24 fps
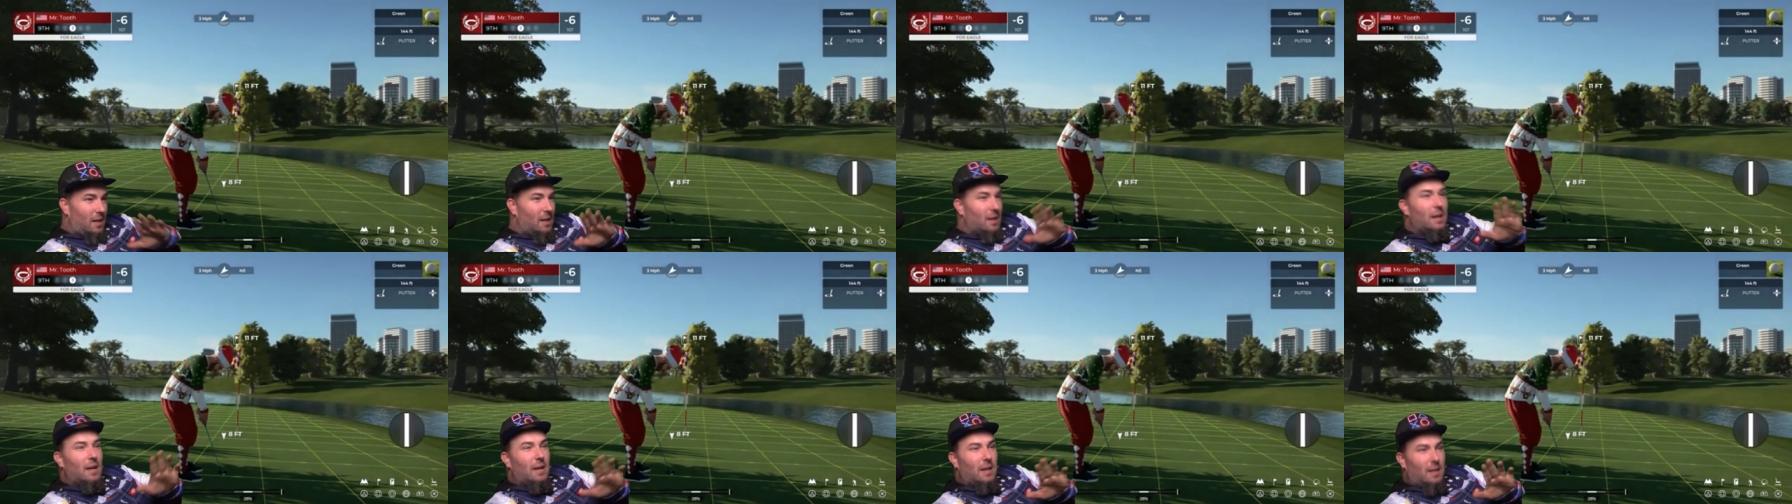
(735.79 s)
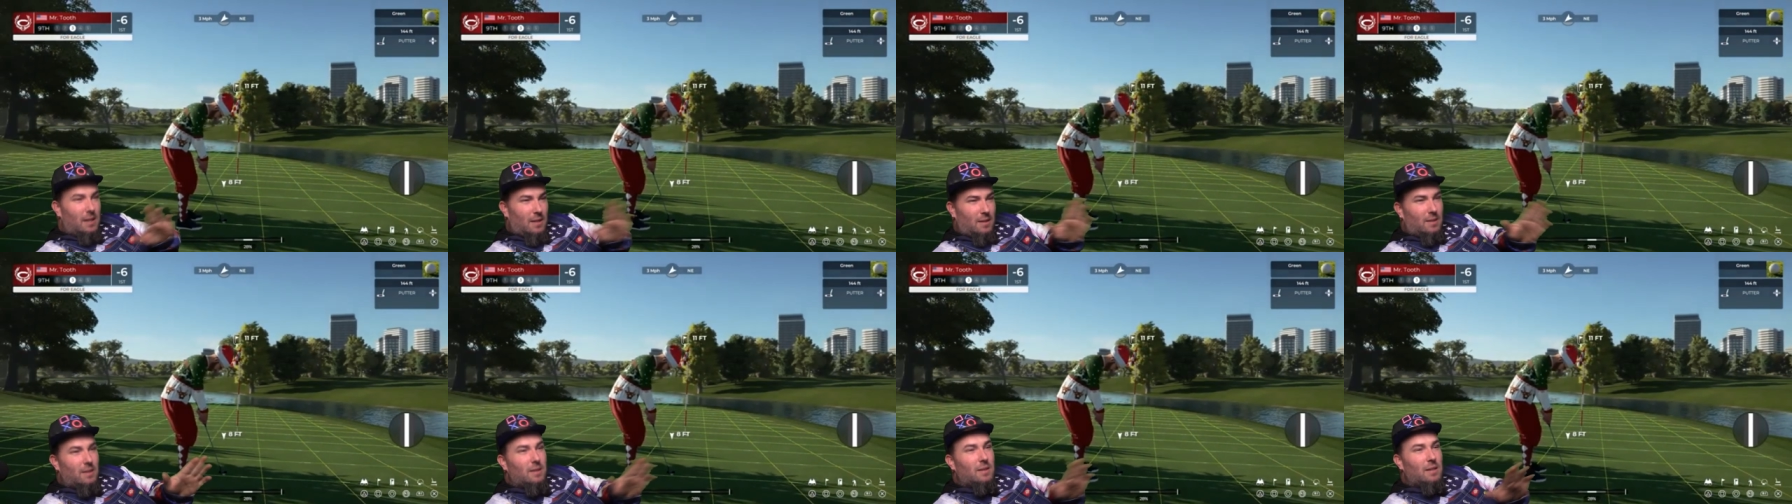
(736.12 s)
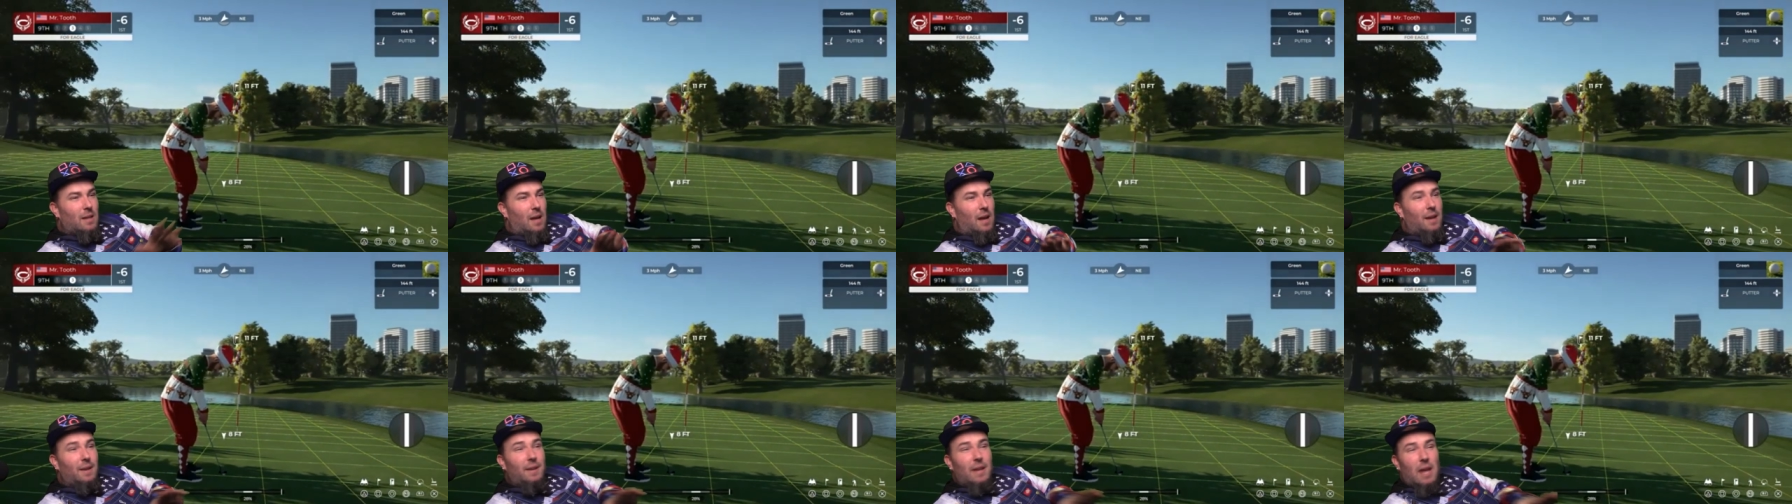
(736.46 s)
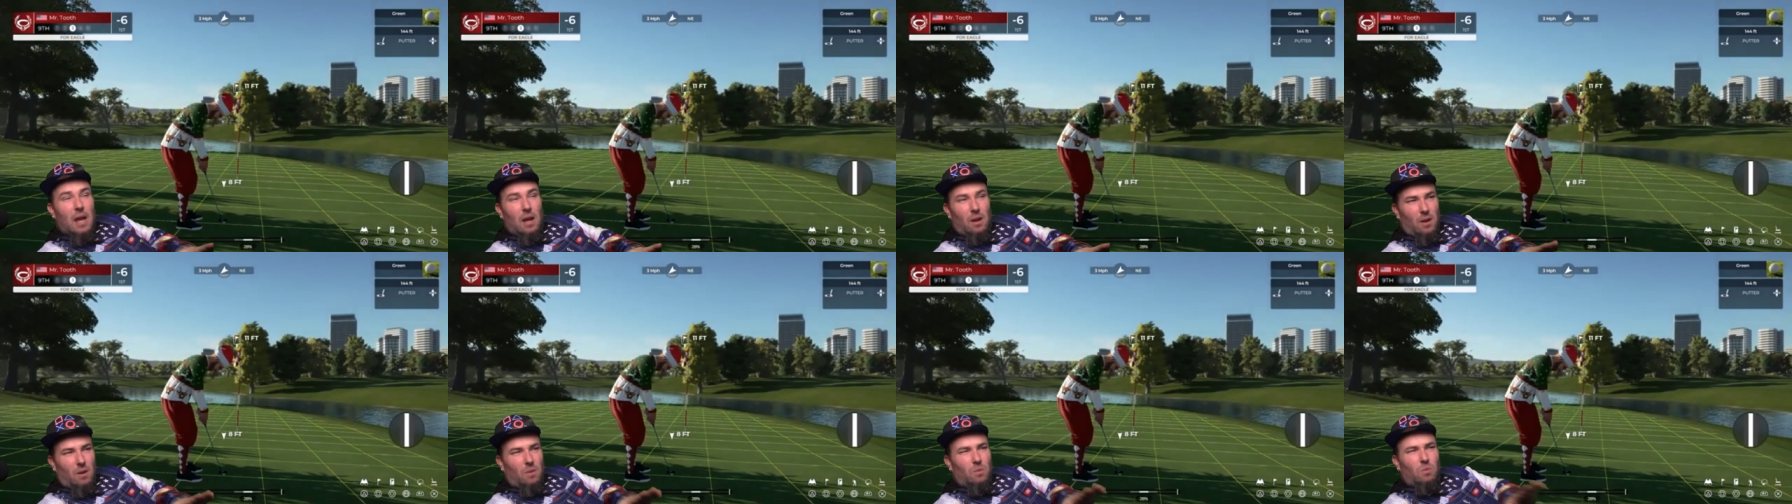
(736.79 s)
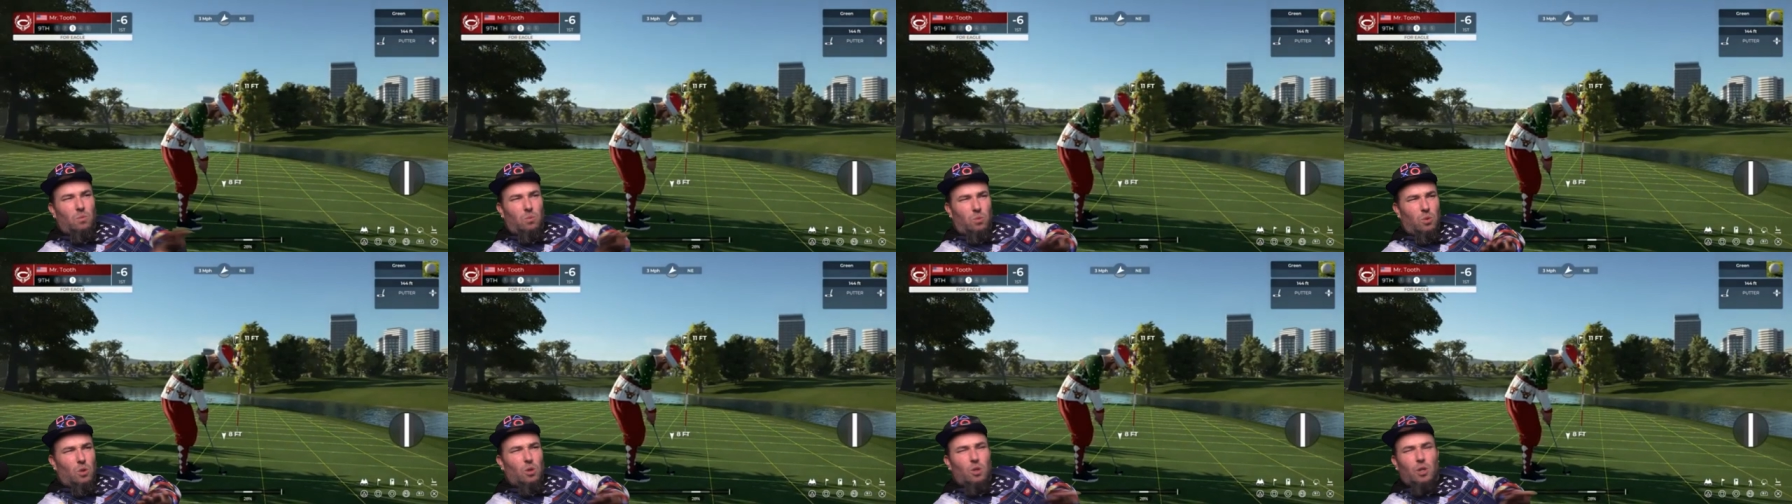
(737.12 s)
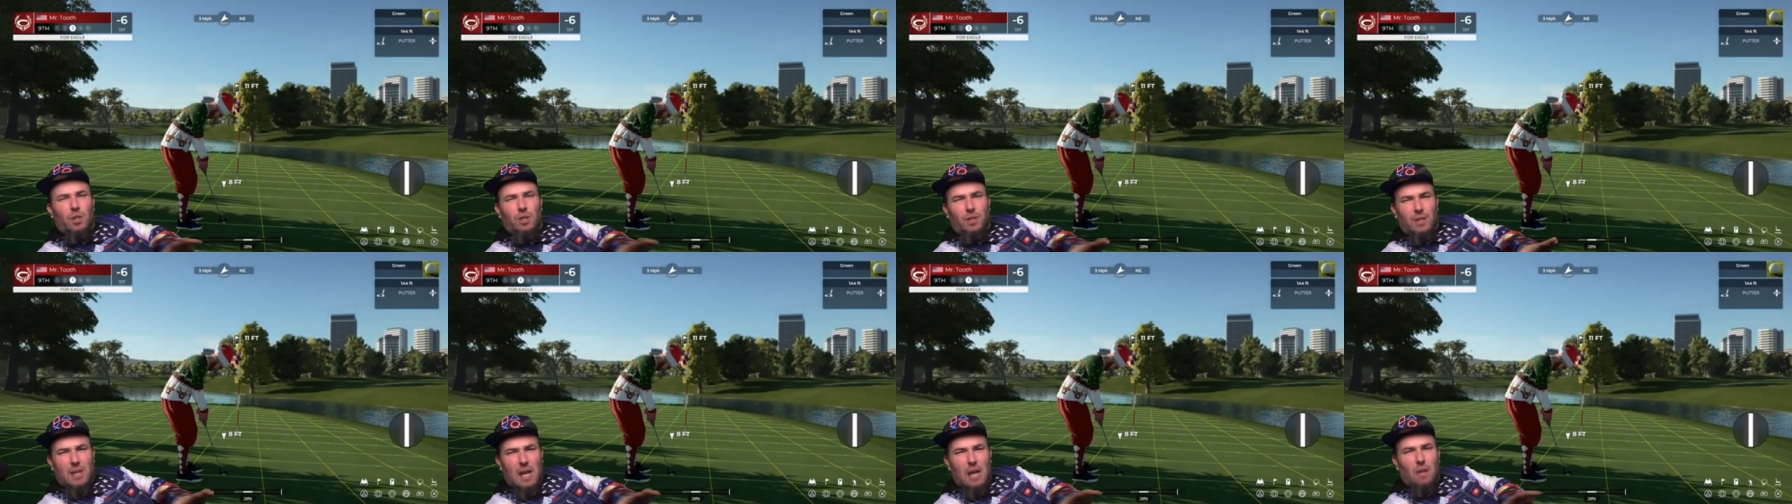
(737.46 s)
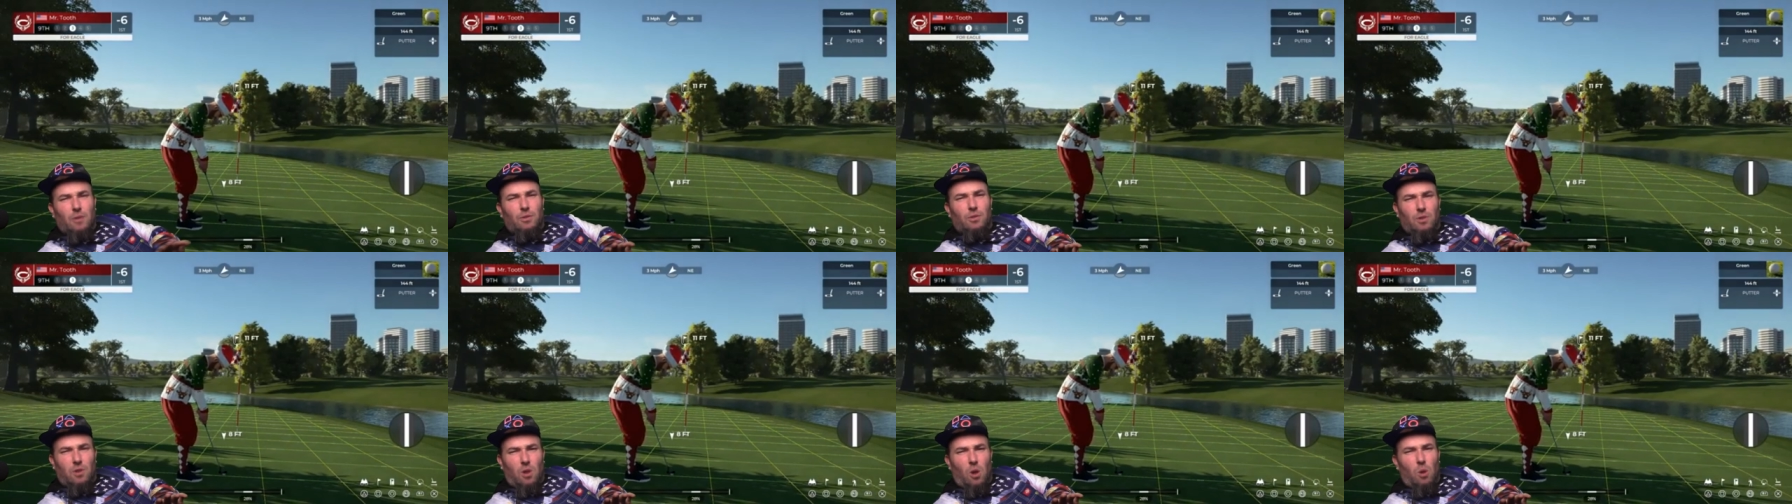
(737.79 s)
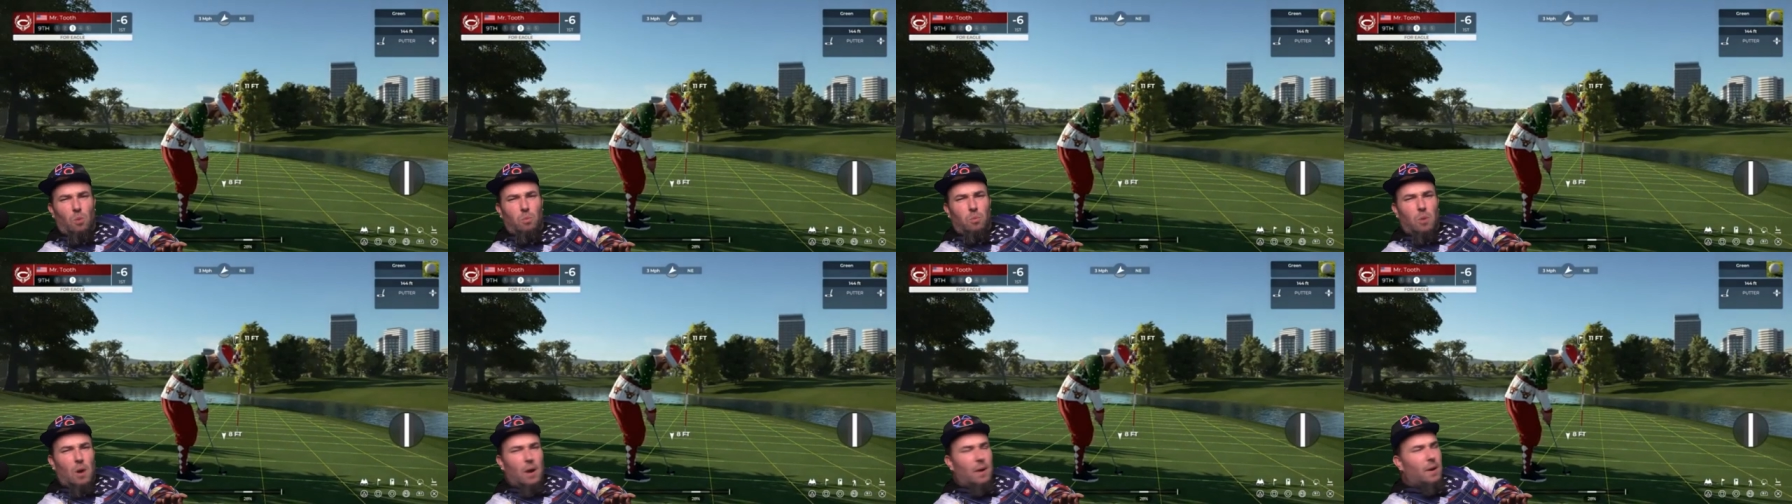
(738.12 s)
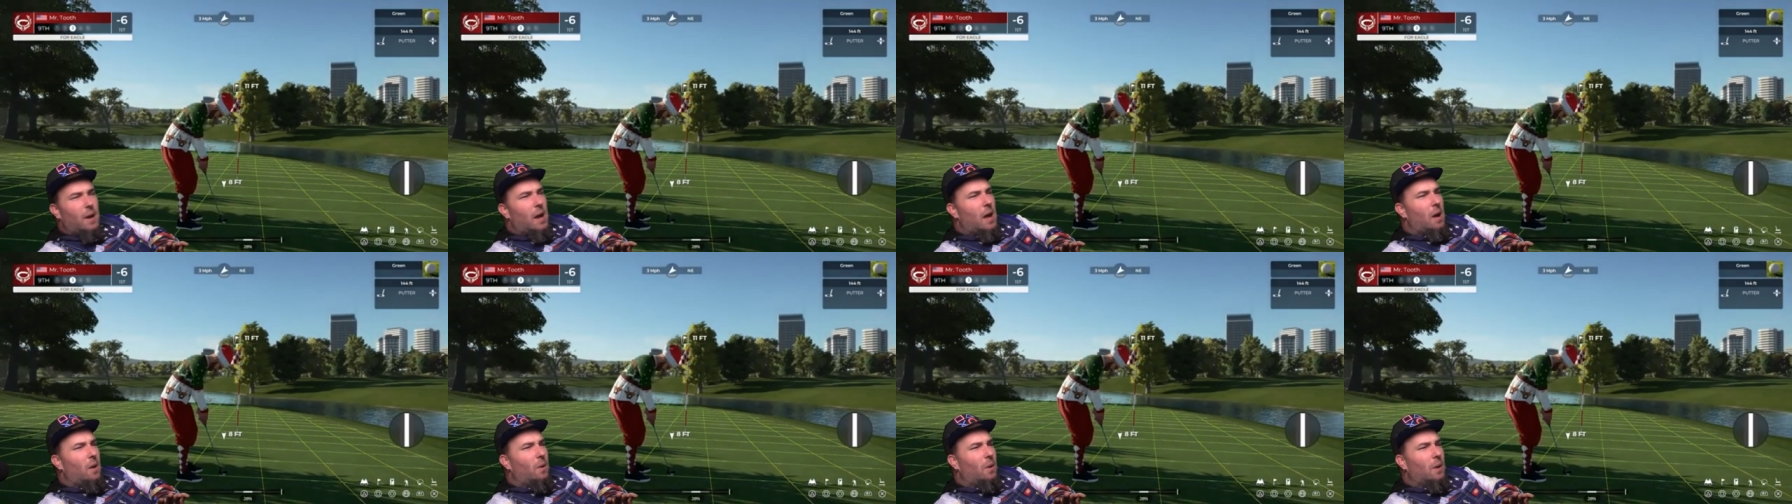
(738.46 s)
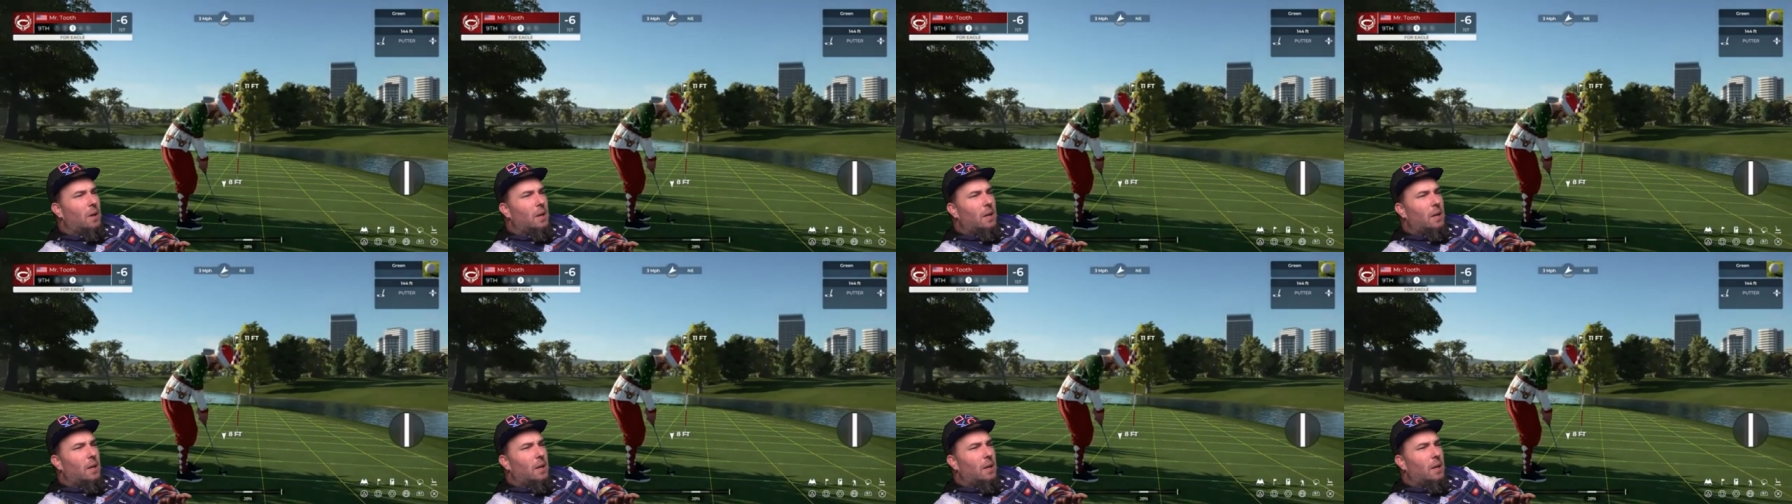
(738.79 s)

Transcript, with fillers: like it's got down a real good down slope right now.